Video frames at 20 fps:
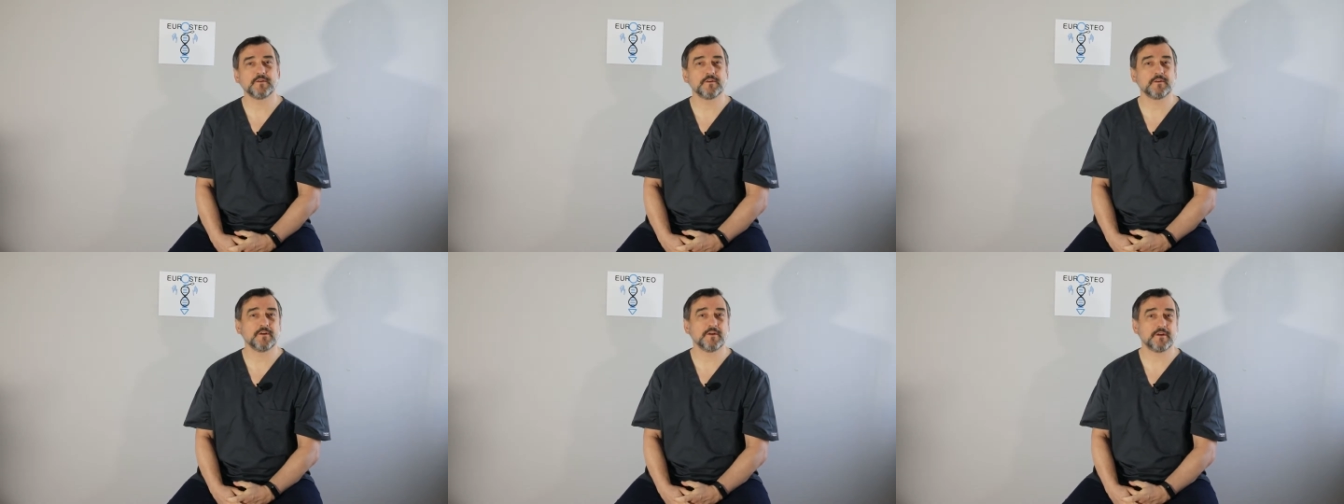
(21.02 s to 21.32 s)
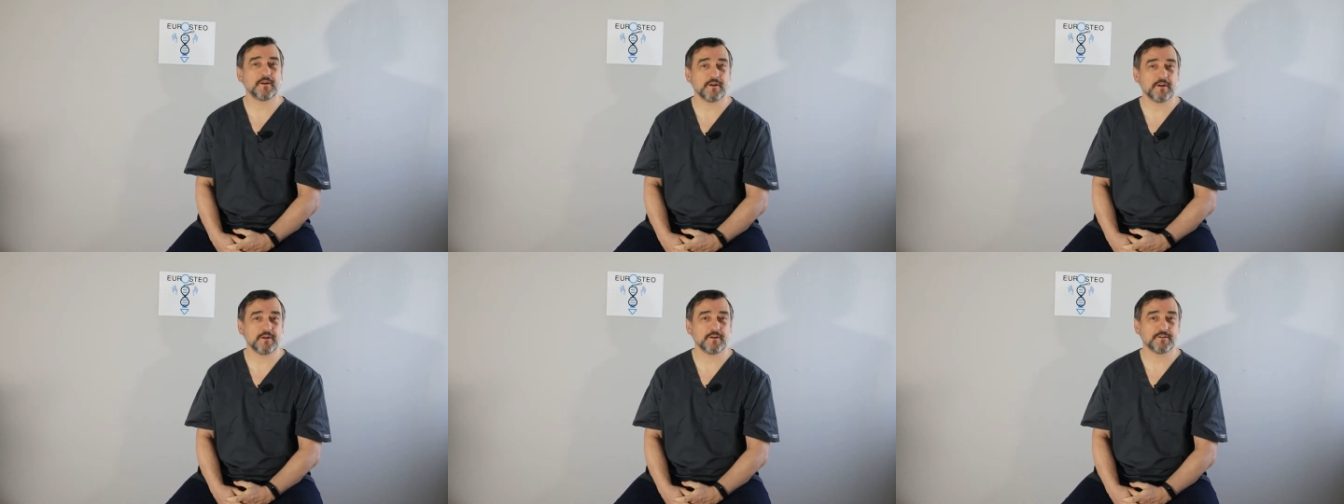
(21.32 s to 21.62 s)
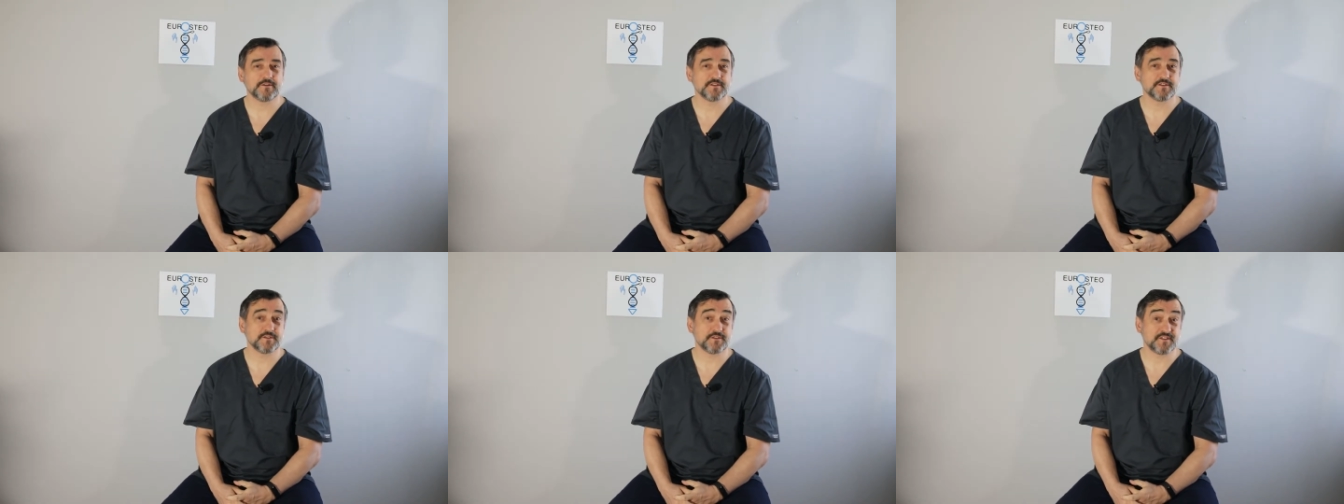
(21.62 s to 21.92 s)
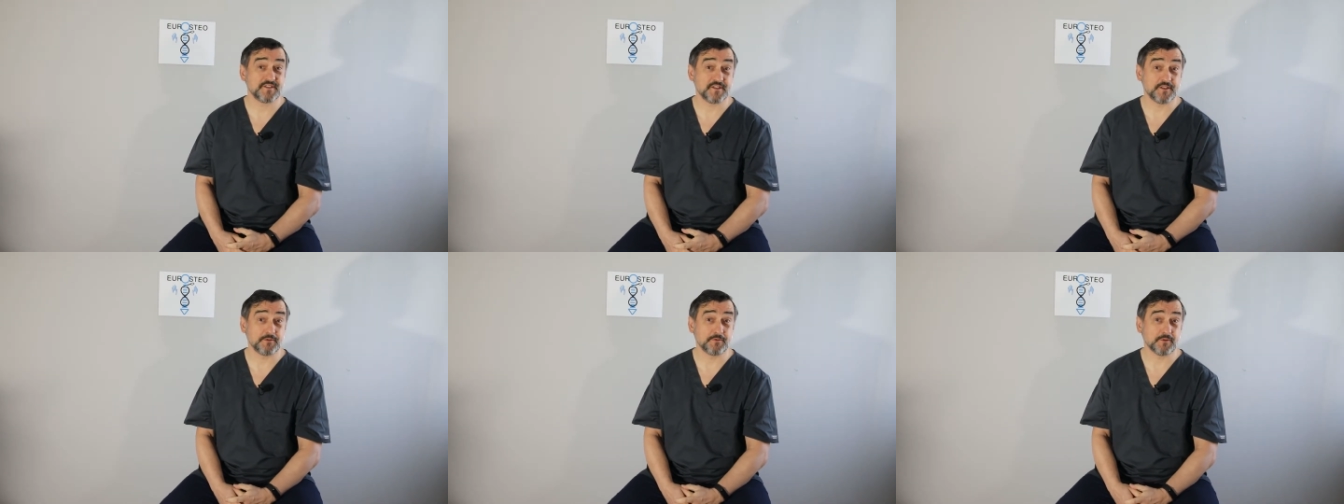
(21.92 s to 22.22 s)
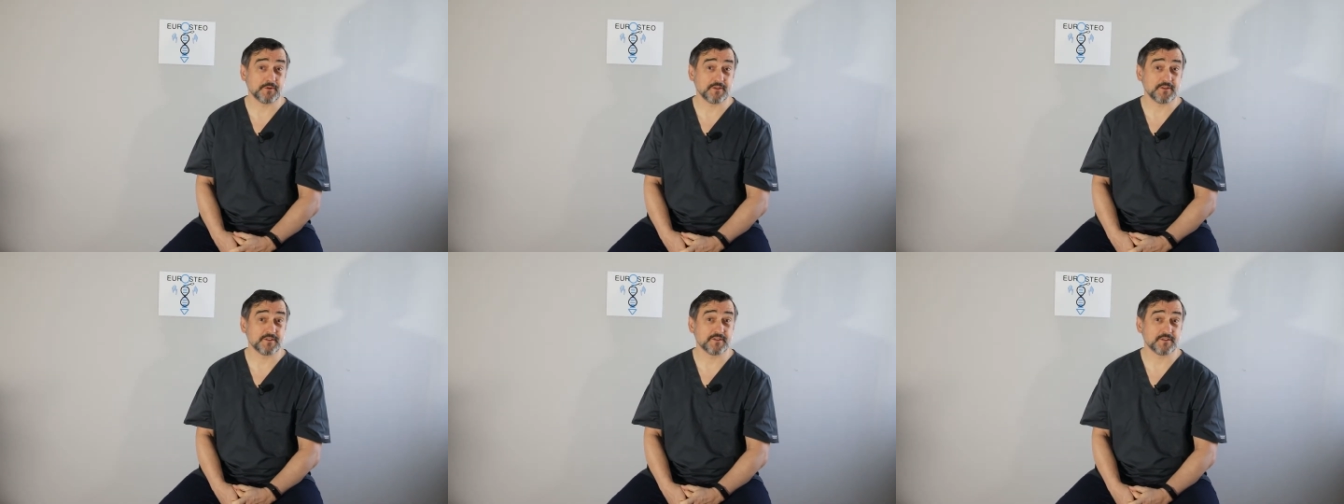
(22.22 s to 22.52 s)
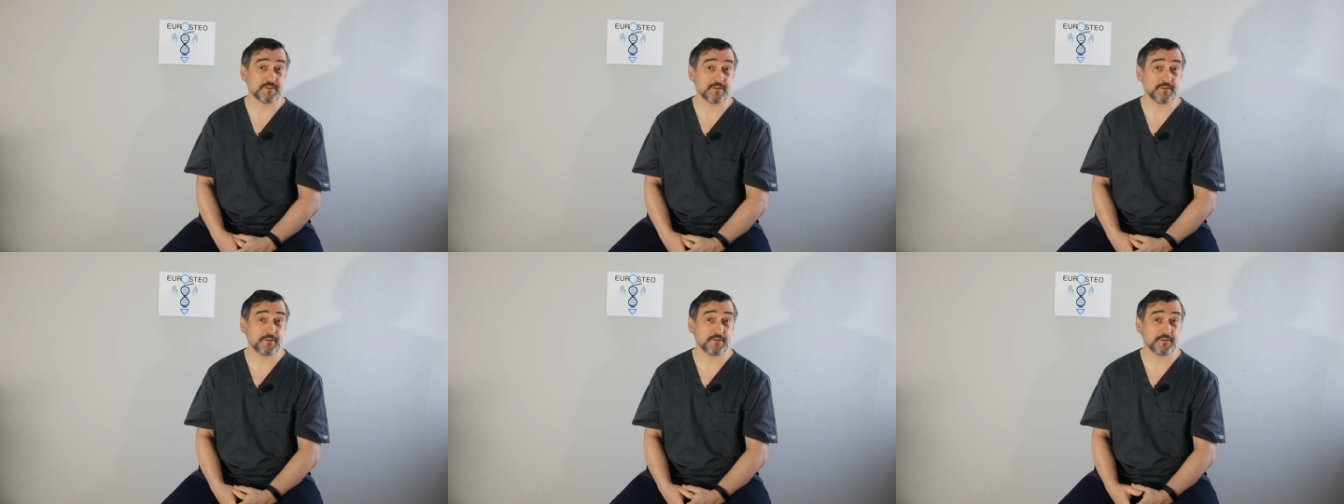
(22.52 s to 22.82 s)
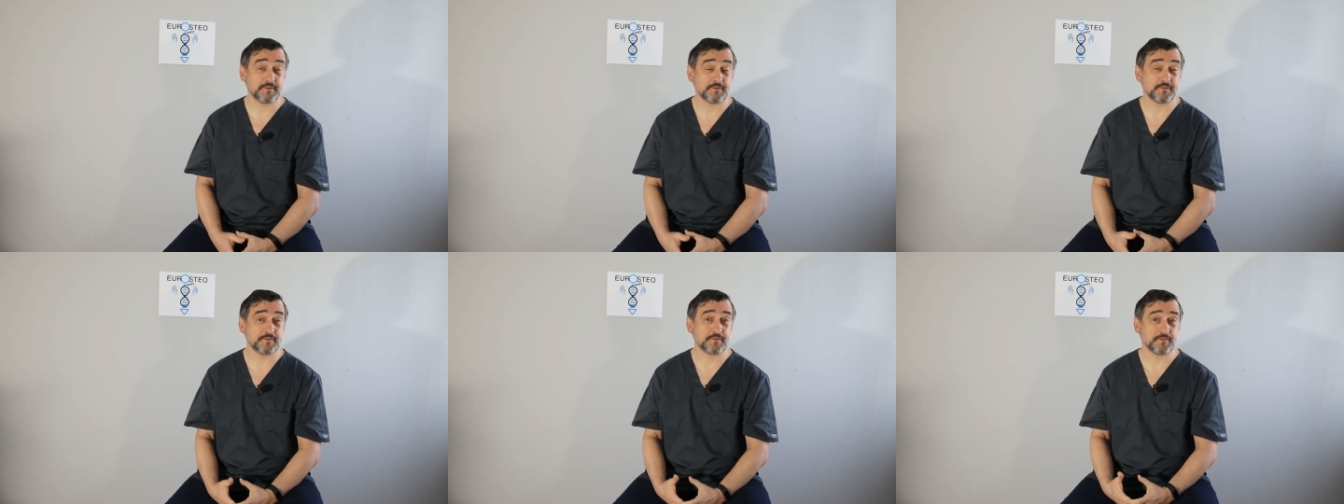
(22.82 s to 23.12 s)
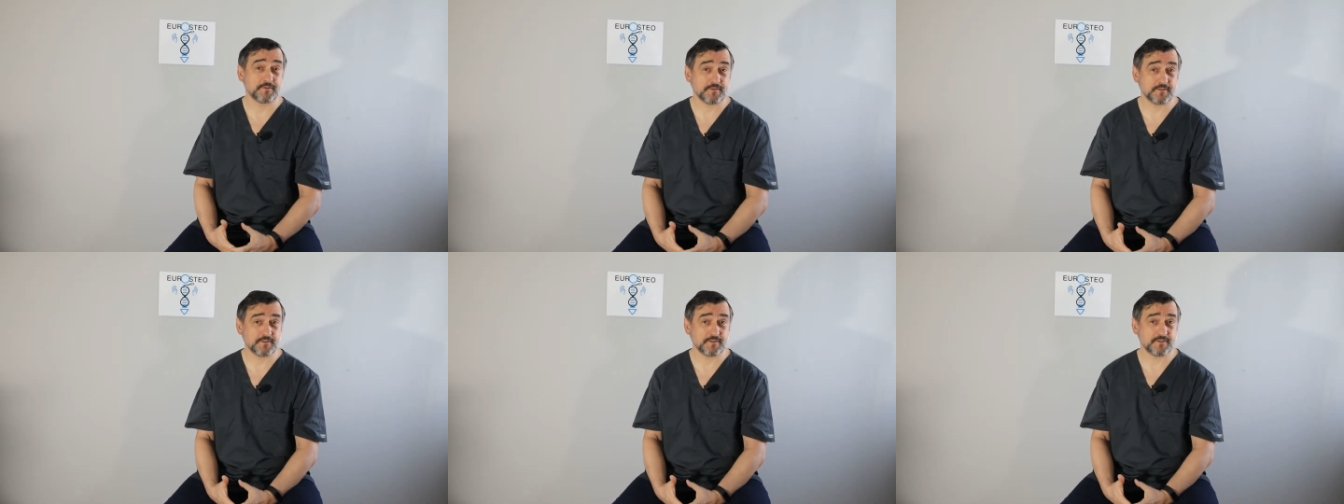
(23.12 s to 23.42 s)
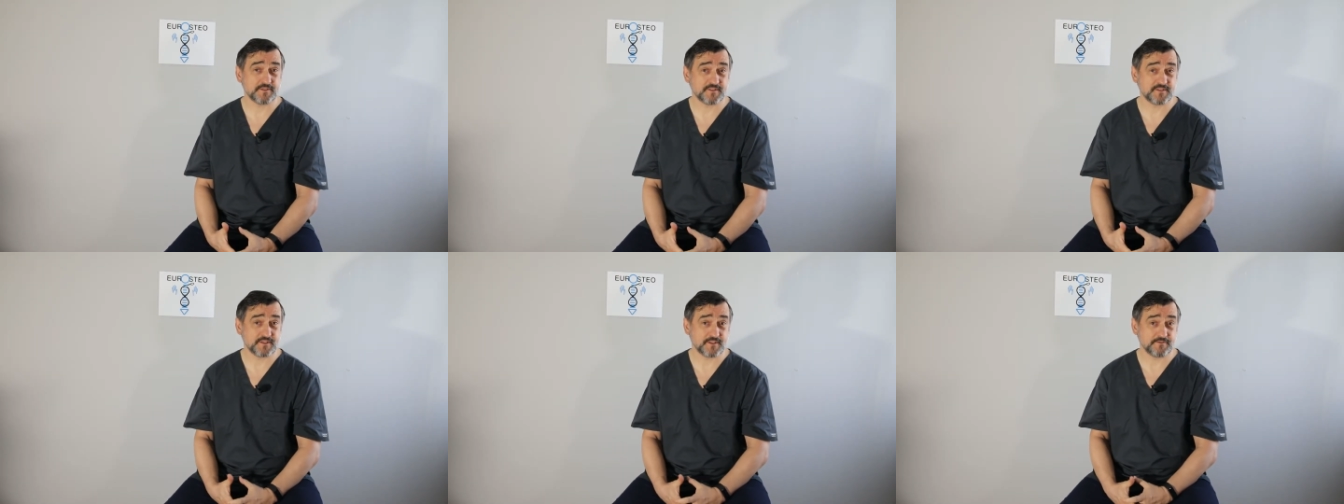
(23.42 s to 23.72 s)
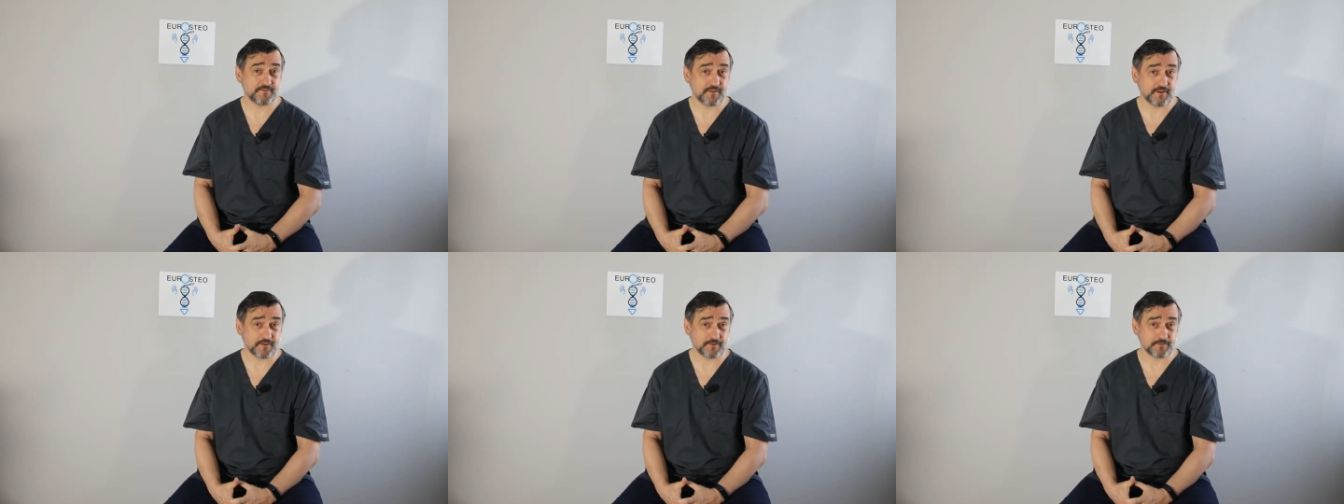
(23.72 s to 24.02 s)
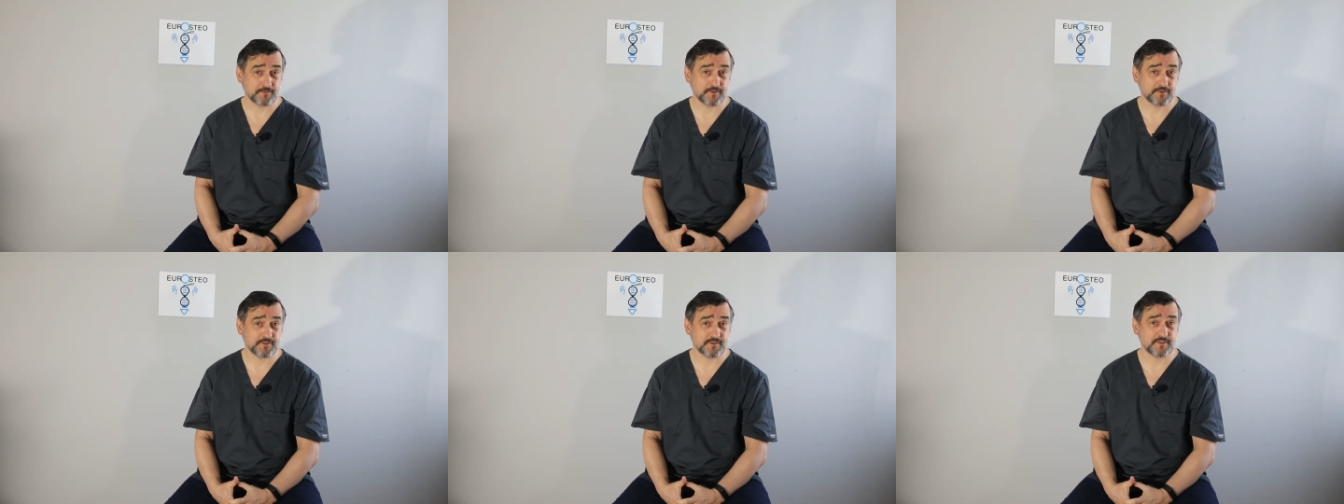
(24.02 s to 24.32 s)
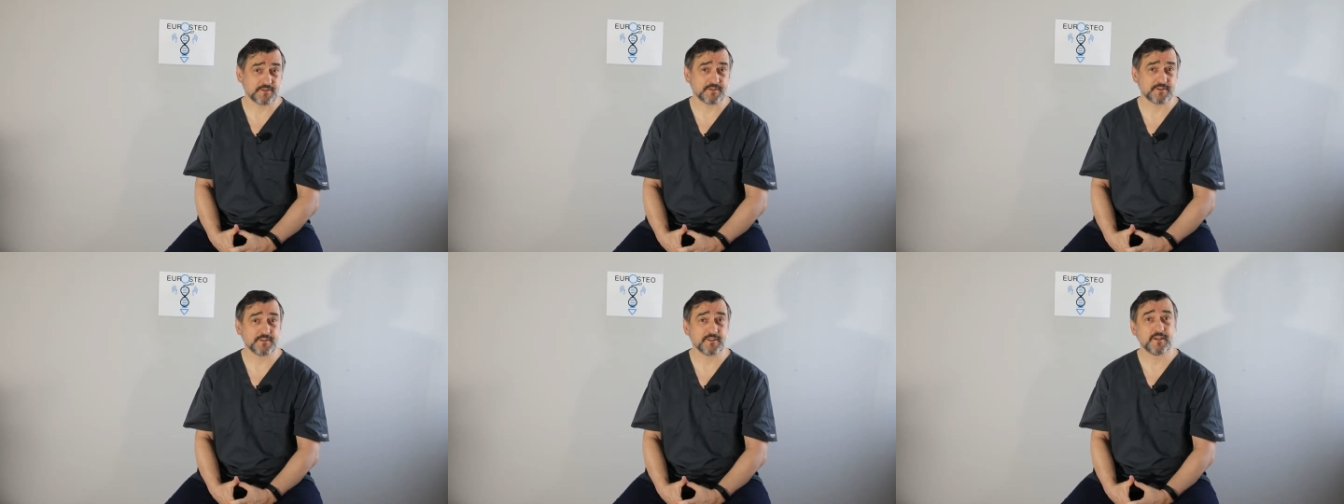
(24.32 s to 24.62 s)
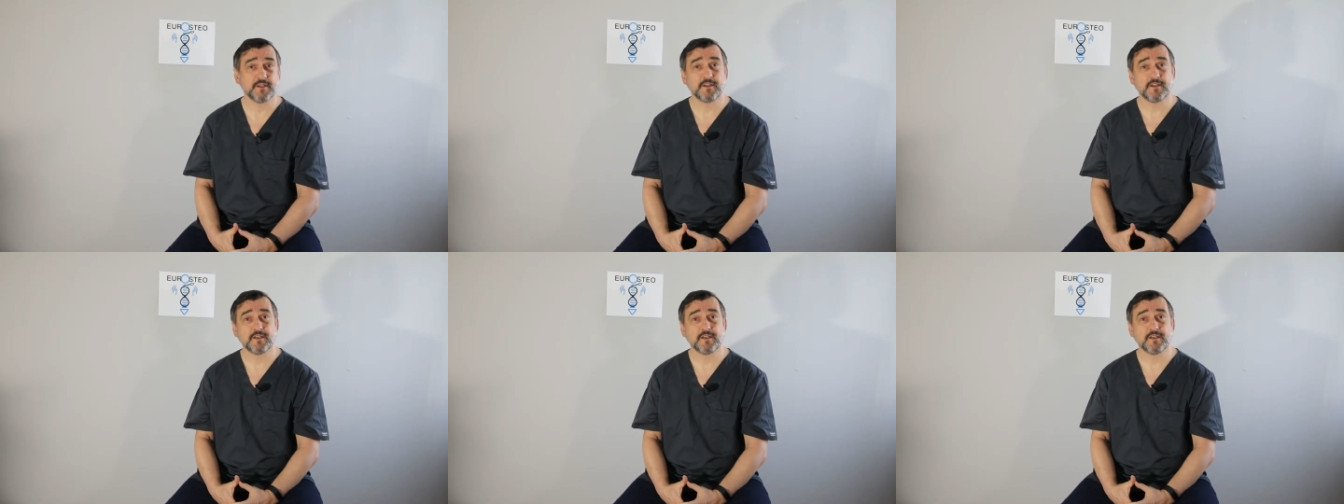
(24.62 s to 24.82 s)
the sequels of that virus